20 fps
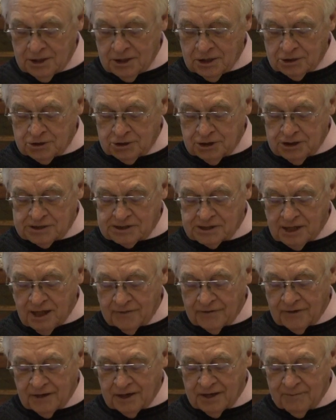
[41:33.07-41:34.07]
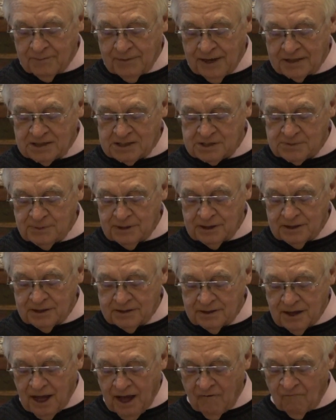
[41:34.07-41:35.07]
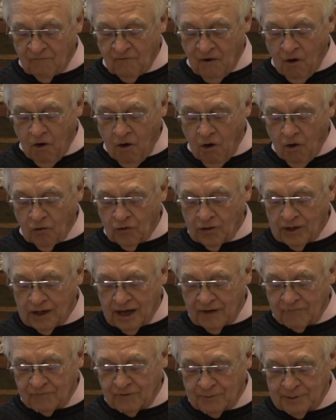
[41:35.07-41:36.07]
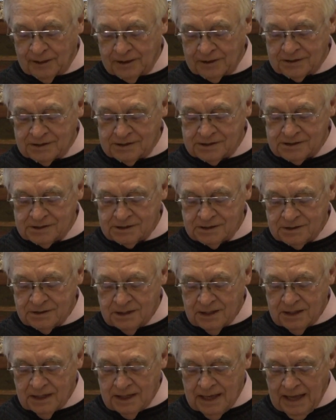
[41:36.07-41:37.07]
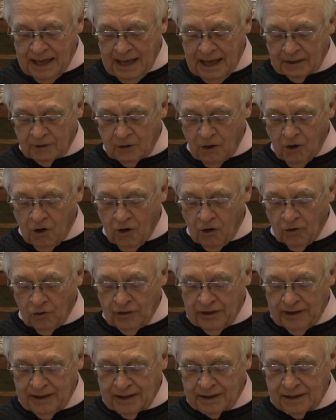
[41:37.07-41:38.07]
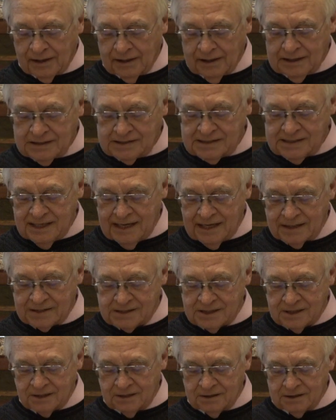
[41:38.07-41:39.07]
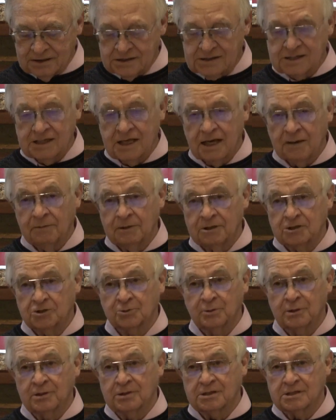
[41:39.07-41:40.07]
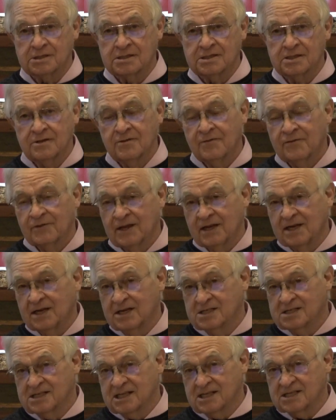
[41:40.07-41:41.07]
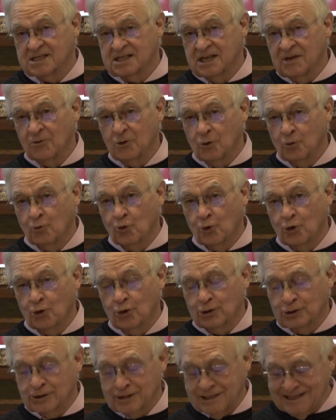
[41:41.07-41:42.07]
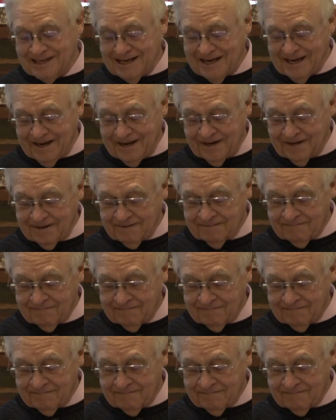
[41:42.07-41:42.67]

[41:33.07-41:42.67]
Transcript: She saw the commencement of all the governments and all the ecclesiastical establishments that exist in the world today.